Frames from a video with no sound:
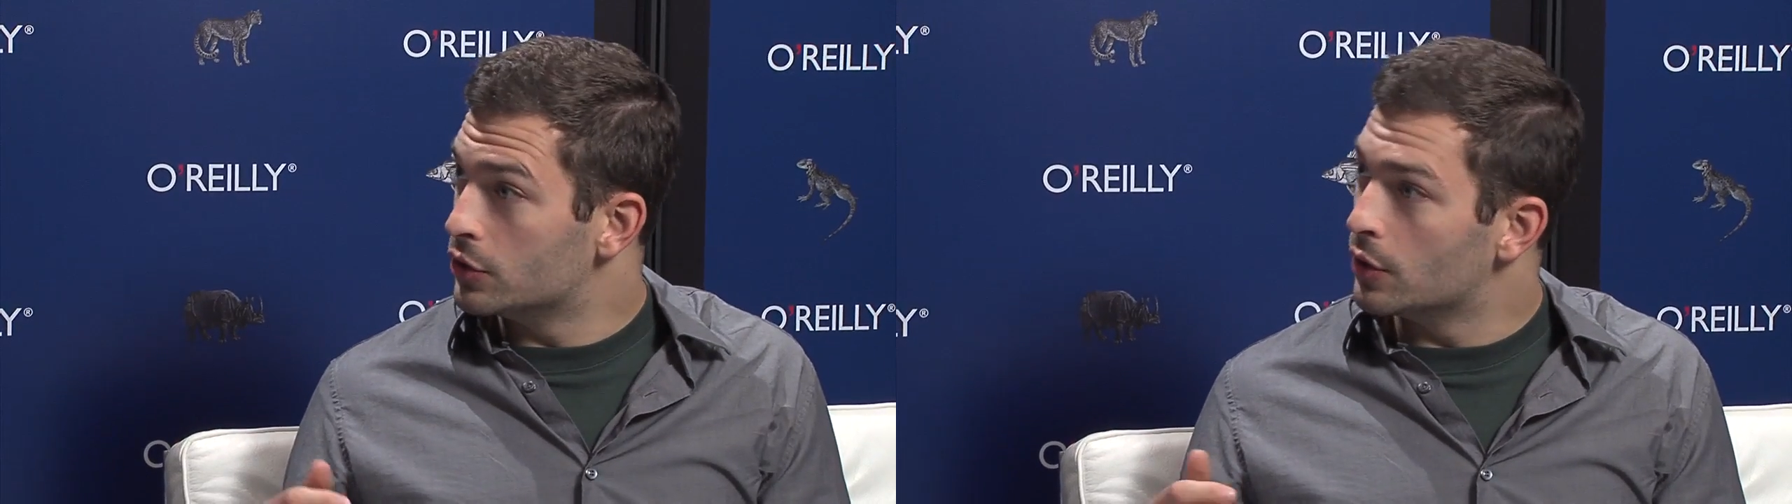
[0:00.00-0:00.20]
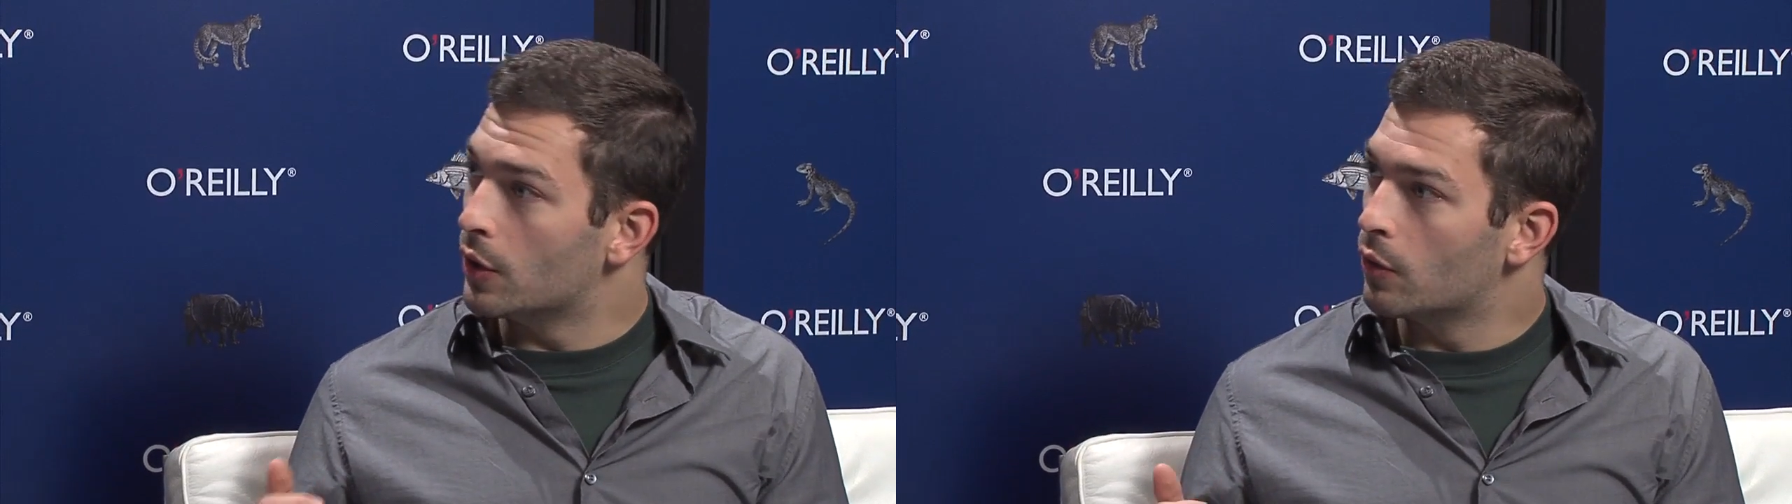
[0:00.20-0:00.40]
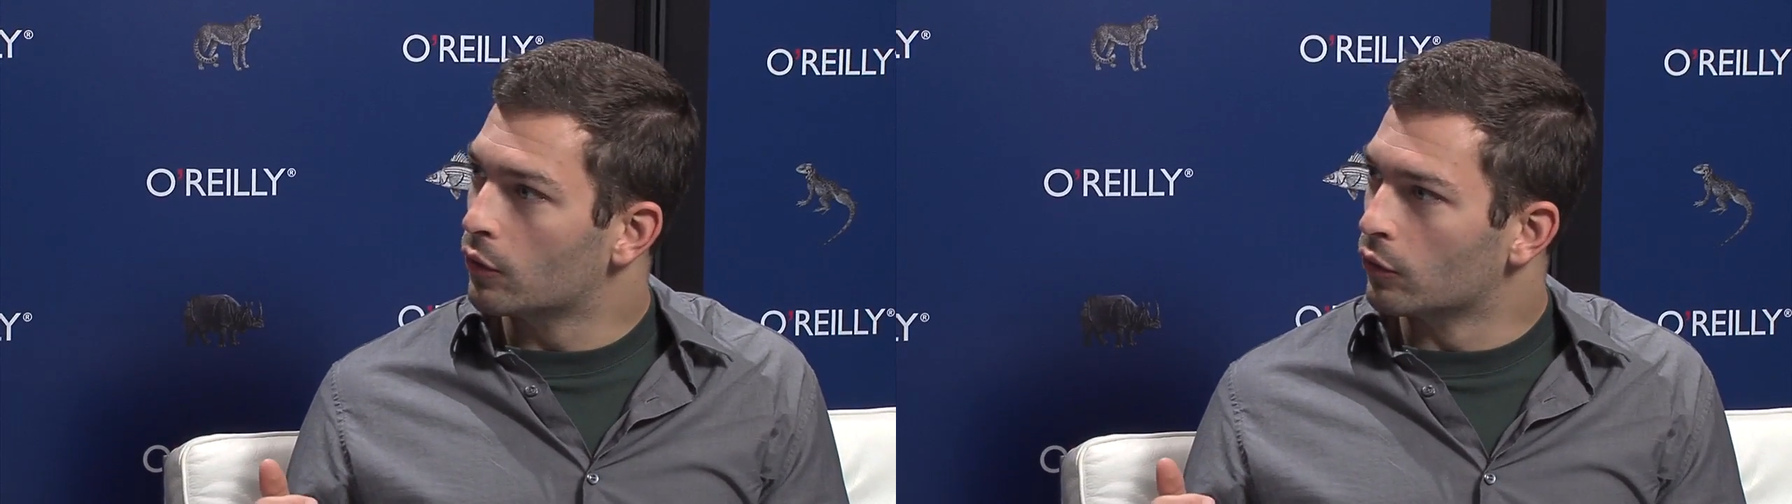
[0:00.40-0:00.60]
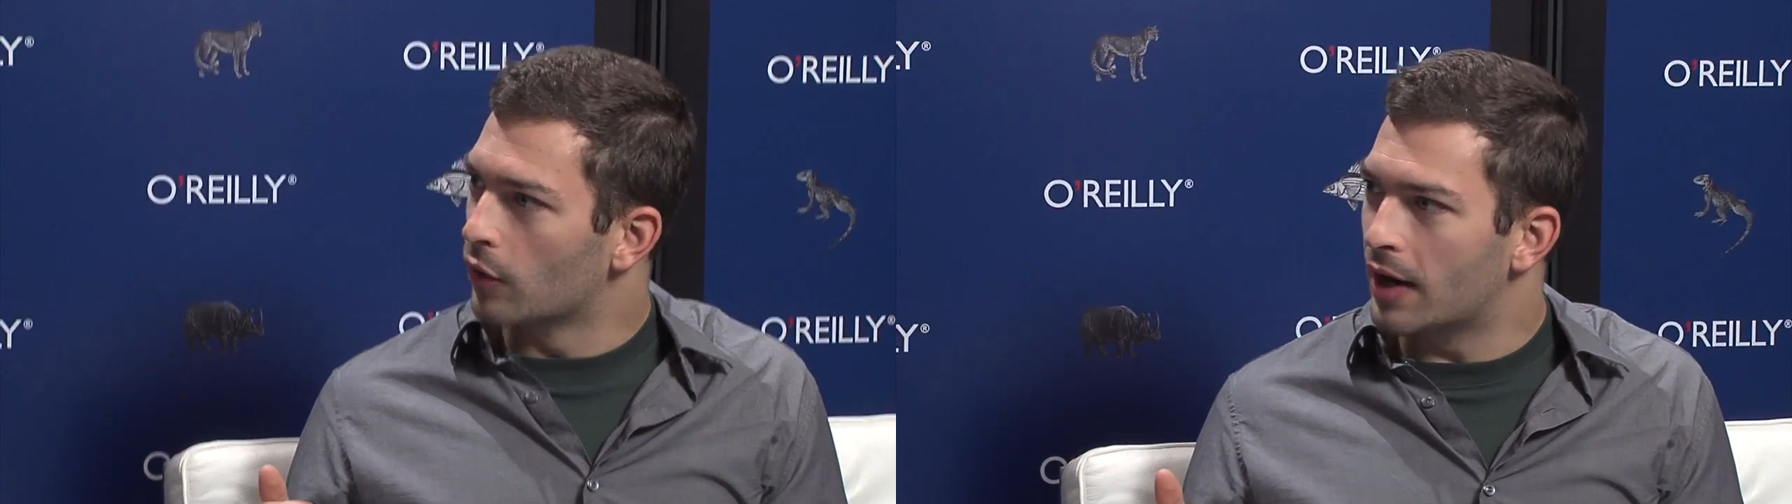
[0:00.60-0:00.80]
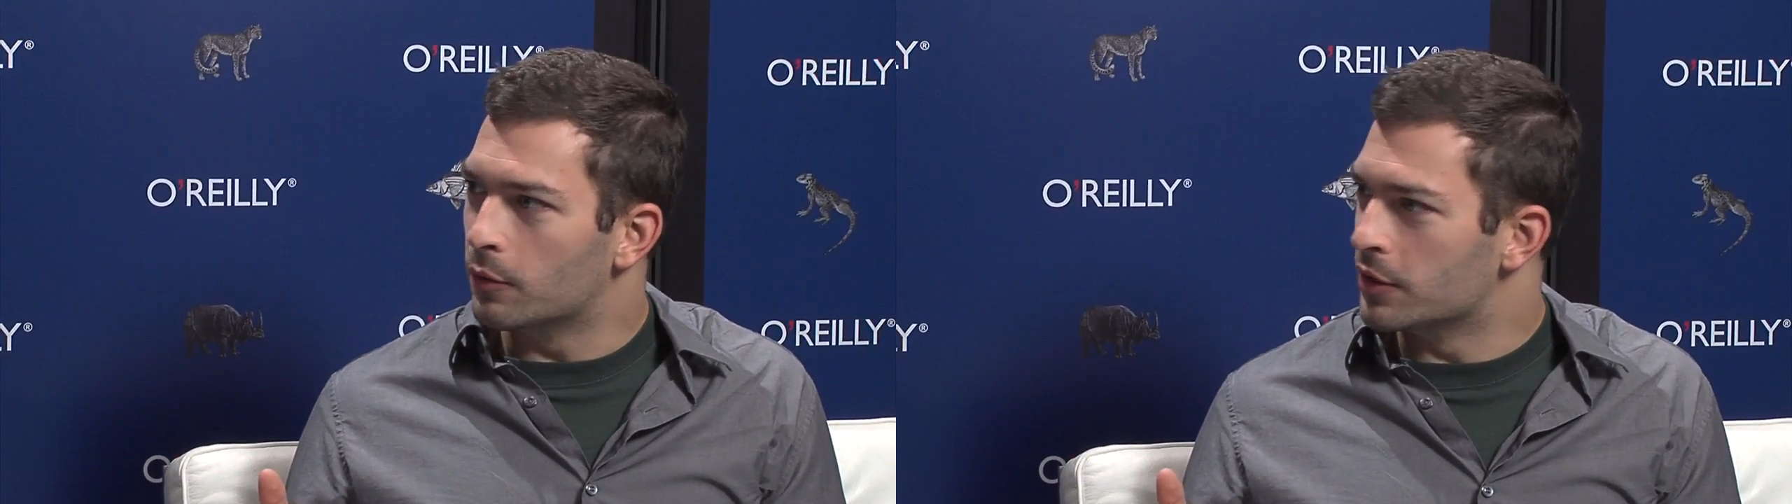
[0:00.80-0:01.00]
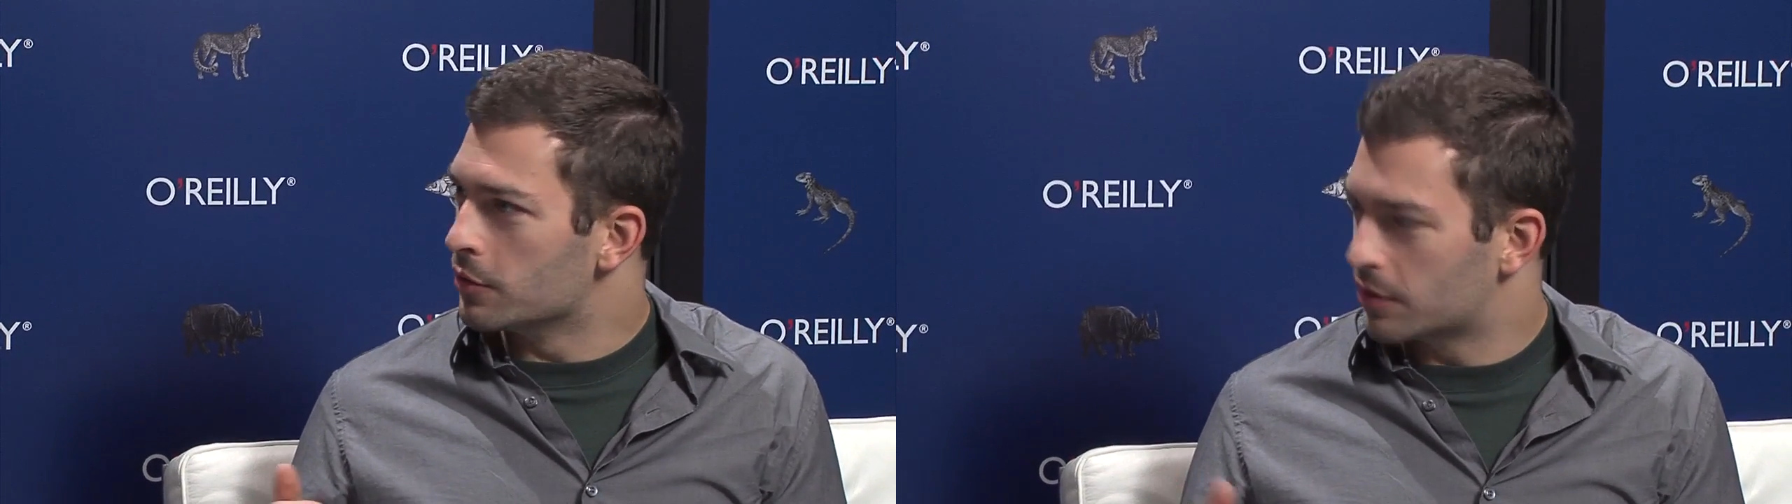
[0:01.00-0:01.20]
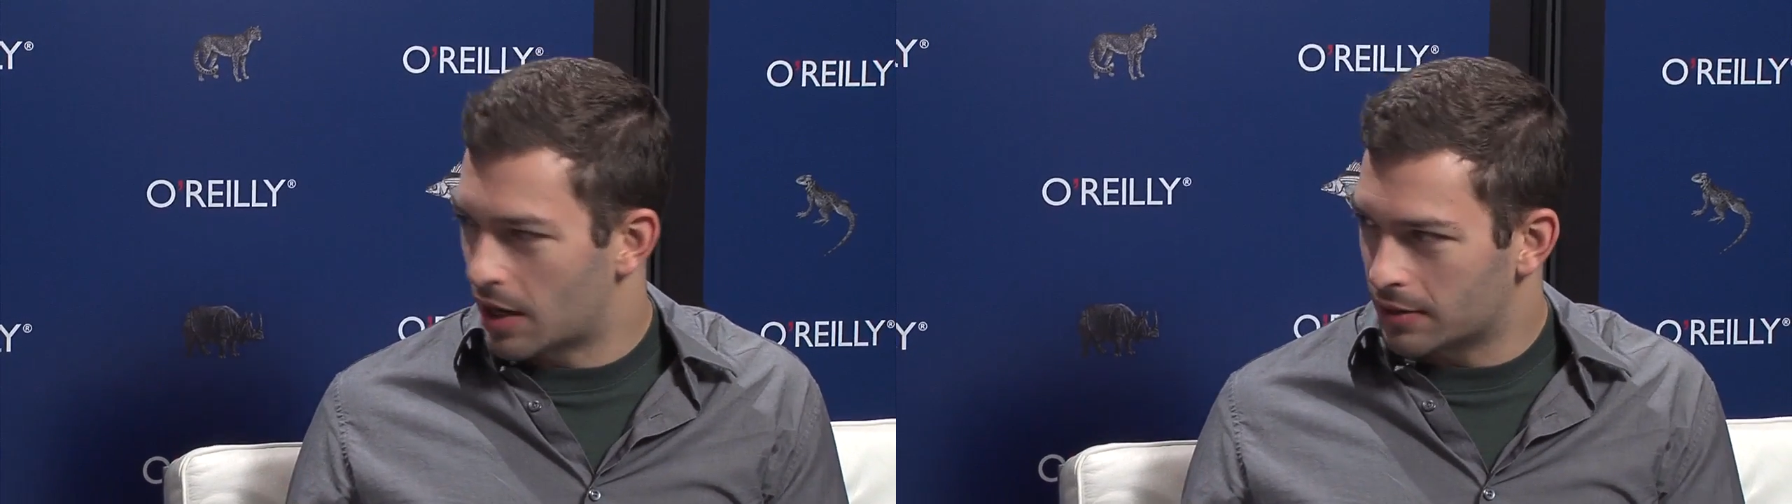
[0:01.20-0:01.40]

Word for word: do it right when you were